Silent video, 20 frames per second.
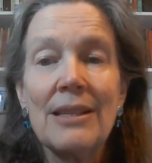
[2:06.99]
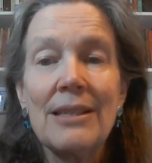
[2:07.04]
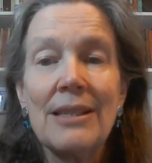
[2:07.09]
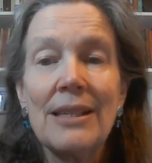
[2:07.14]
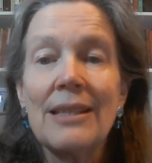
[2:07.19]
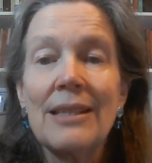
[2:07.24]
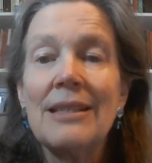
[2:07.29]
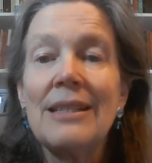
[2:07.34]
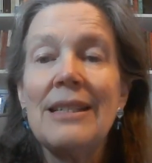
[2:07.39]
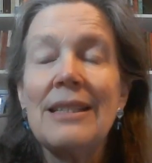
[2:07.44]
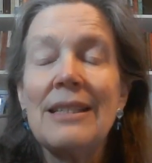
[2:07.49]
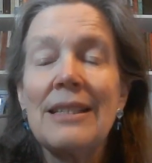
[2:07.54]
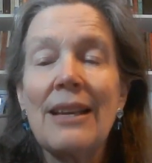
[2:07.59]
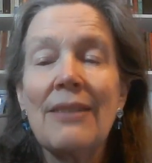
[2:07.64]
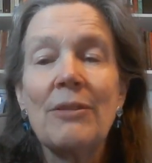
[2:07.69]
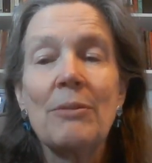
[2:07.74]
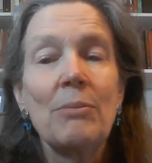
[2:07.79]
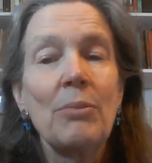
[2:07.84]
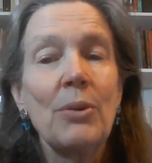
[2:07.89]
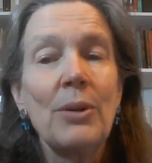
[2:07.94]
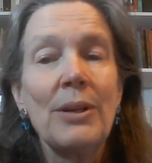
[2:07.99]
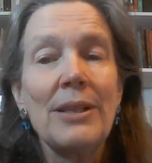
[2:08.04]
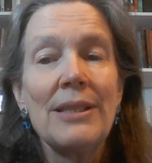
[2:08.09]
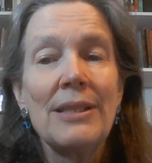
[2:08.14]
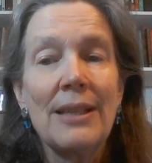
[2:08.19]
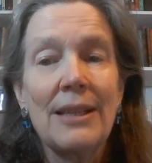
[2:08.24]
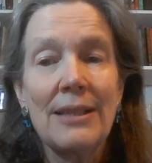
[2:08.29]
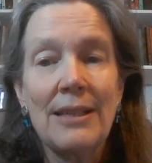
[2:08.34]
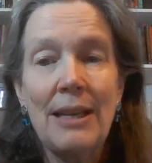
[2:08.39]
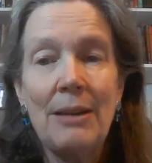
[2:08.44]

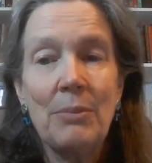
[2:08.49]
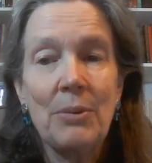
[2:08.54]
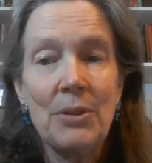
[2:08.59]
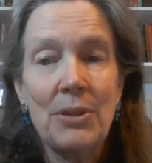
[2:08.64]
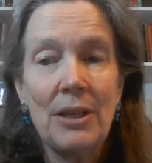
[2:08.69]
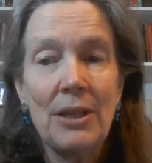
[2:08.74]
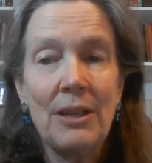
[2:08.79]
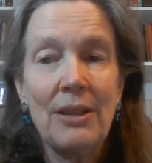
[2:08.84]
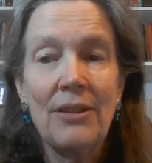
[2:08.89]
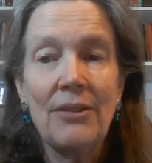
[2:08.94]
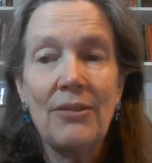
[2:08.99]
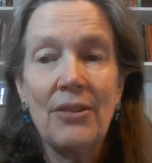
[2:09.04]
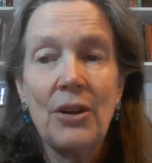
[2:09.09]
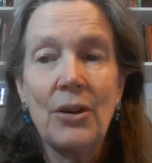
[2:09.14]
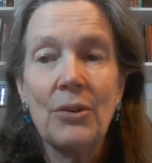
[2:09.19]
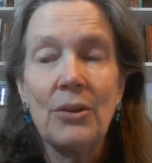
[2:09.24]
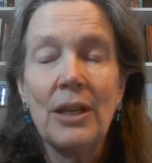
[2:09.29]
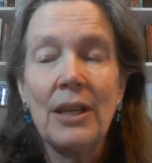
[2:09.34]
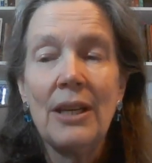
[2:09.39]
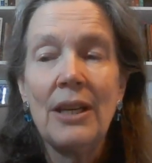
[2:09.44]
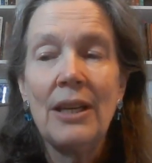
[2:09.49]
67.68% of the vote